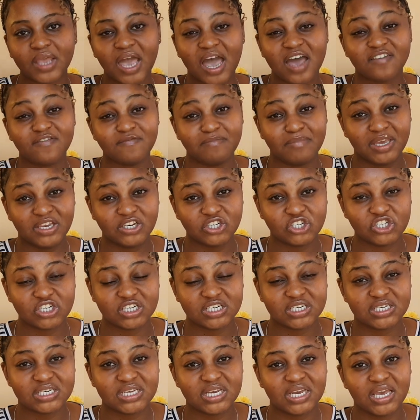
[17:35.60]
I've
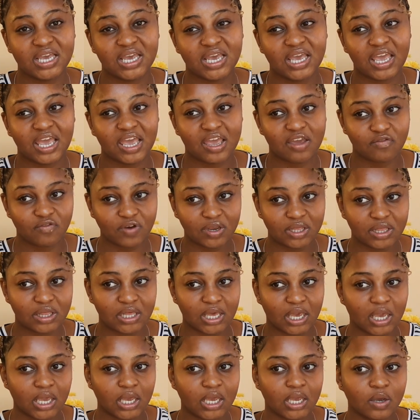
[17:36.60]
mentioned
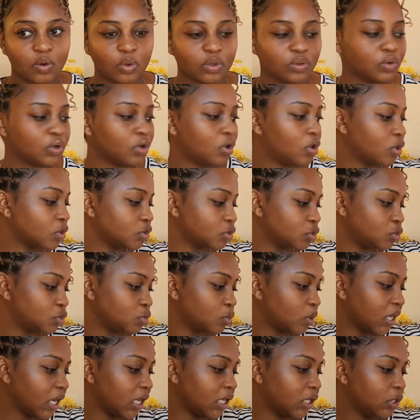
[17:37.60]
everything with regards to
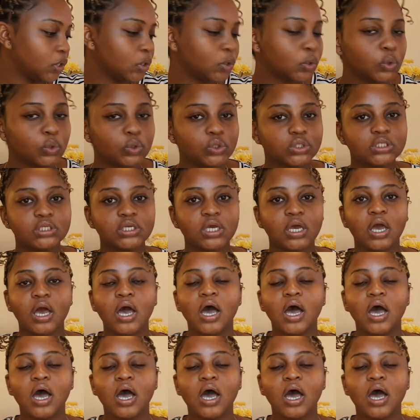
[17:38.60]
what I use.